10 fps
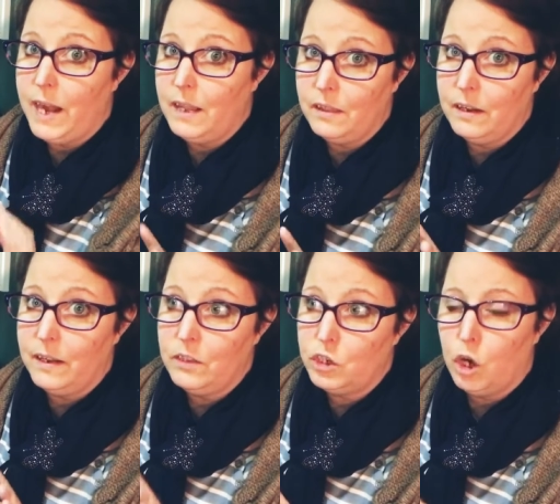anything
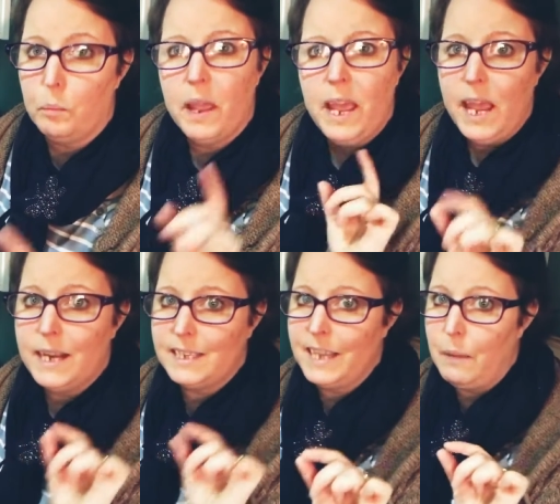in the shop,
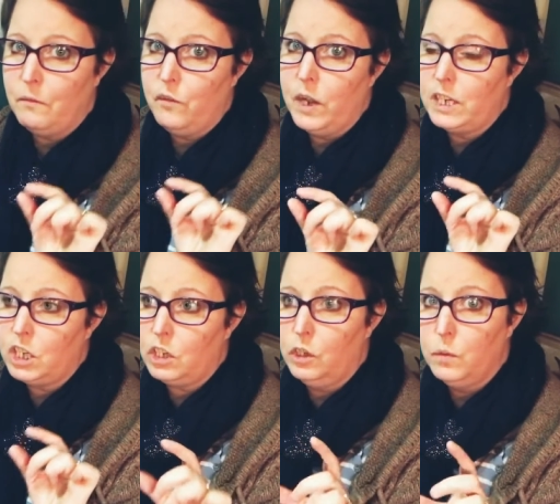except for
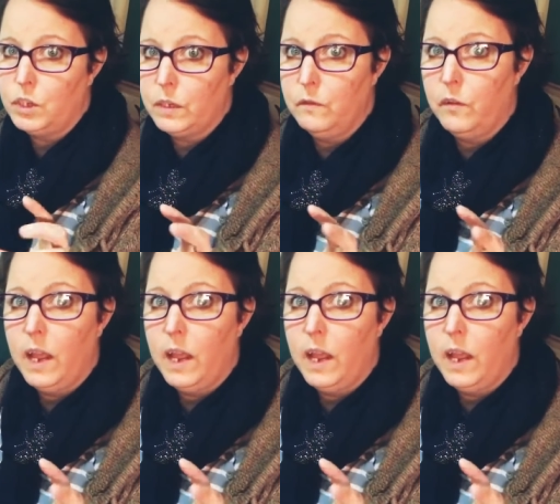exclusive